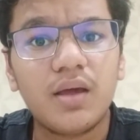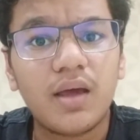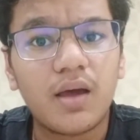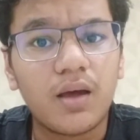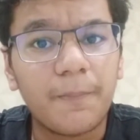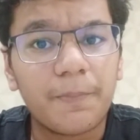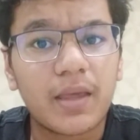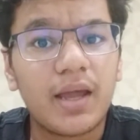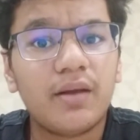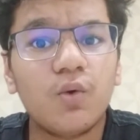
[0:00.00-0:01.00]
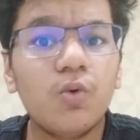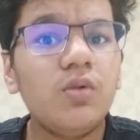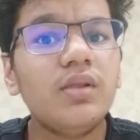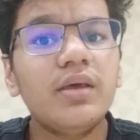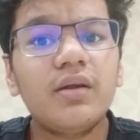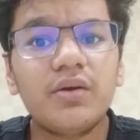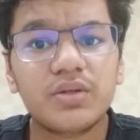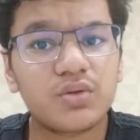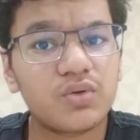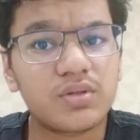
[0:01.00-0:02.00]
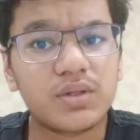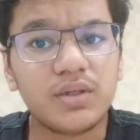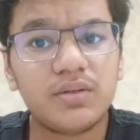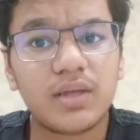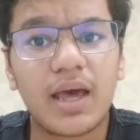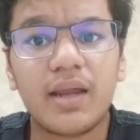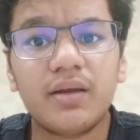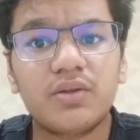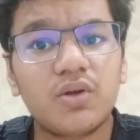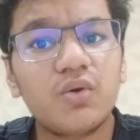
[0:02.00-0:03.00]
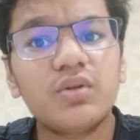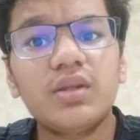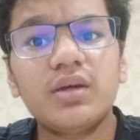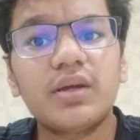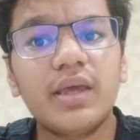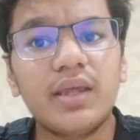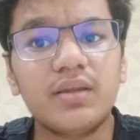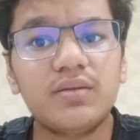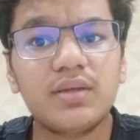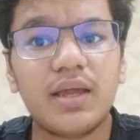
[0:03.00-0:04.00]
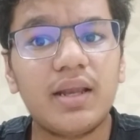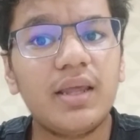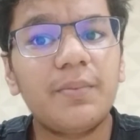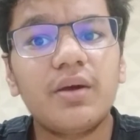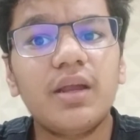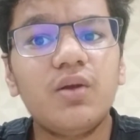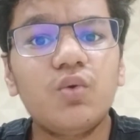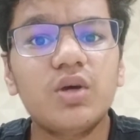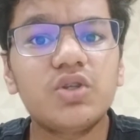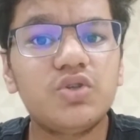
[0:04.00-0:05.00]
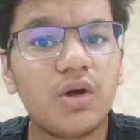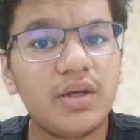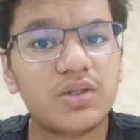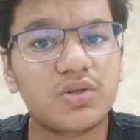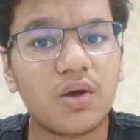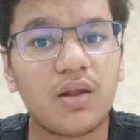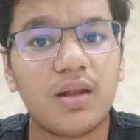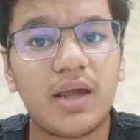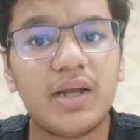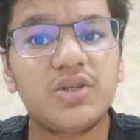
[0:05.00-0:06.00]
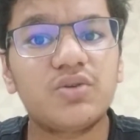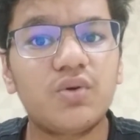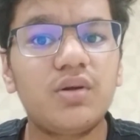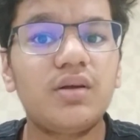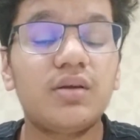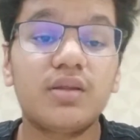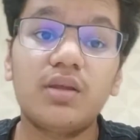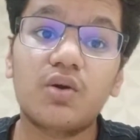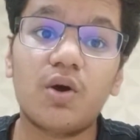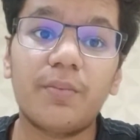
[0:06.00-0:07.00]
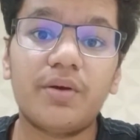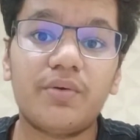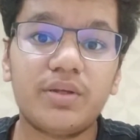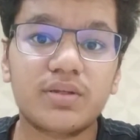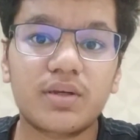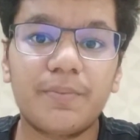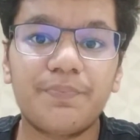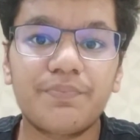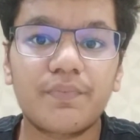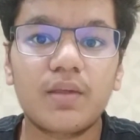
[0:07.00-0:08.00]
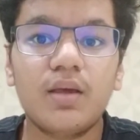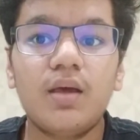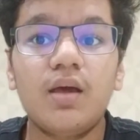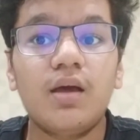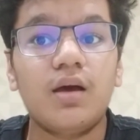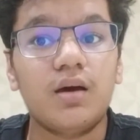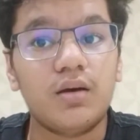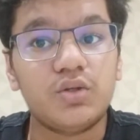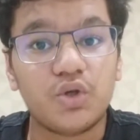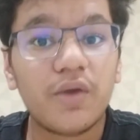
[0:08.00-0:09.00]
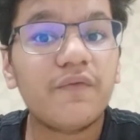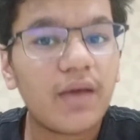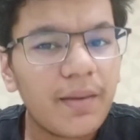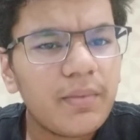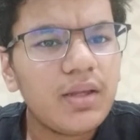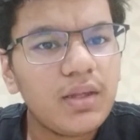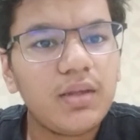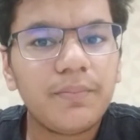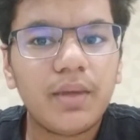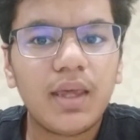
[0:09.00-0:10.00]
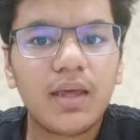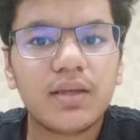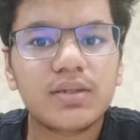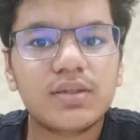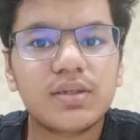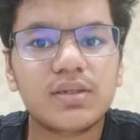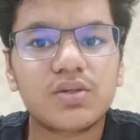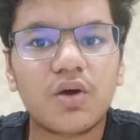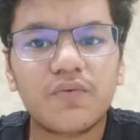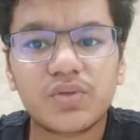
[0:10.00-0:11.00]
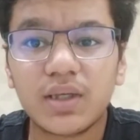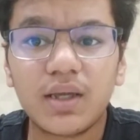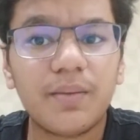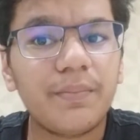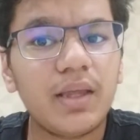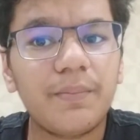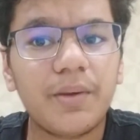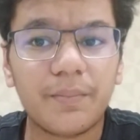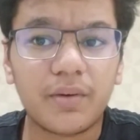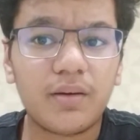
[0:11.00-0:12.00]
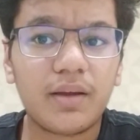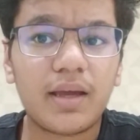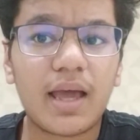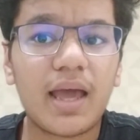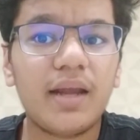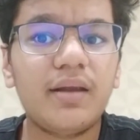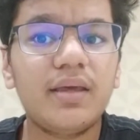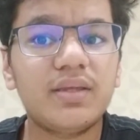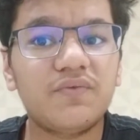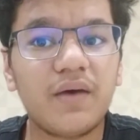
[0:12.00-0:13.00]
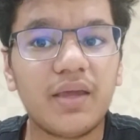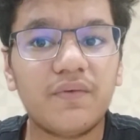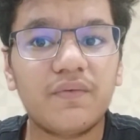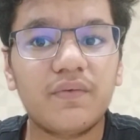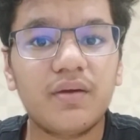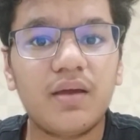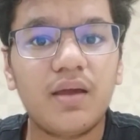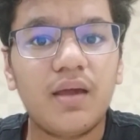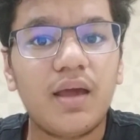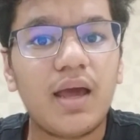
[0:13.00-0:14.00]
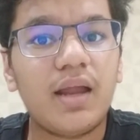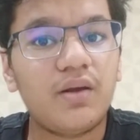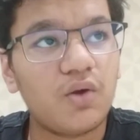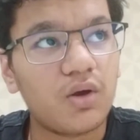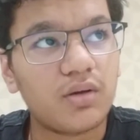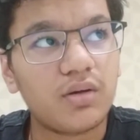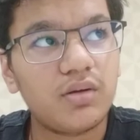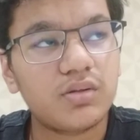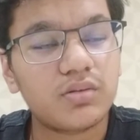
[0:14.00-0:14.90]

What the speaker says: and pool their resources and throw their gains and labor into a joint store and shoulder the common risk. A joint family may consist of single male member and his wife and daughters,